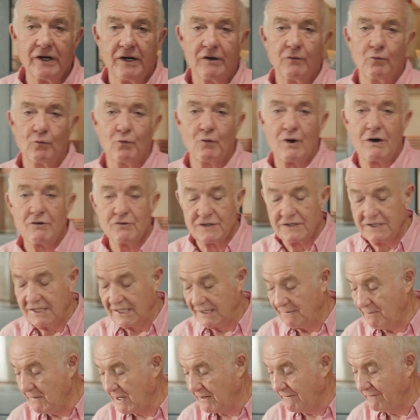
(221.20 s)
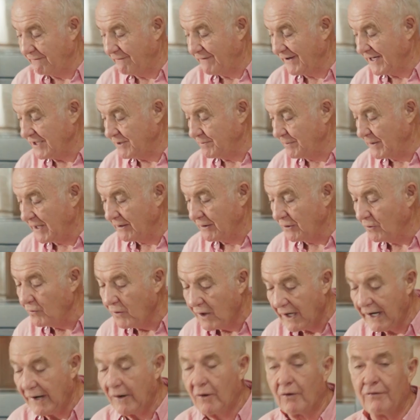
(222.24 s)
it roasted monkfish, but
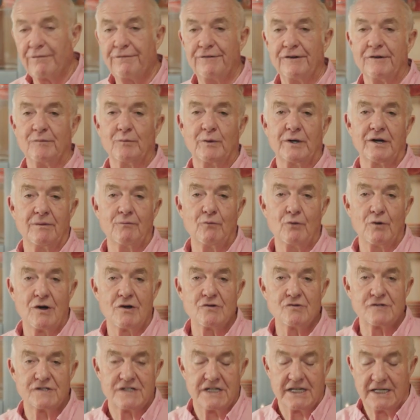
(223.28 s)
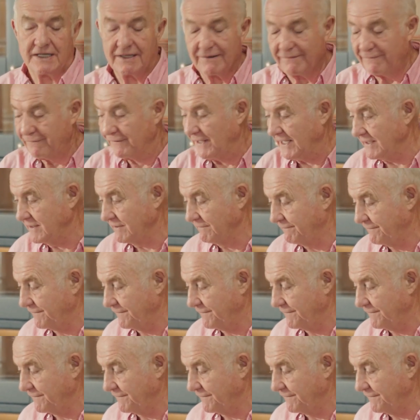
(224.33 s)
quite often when I'm roasting a fillet of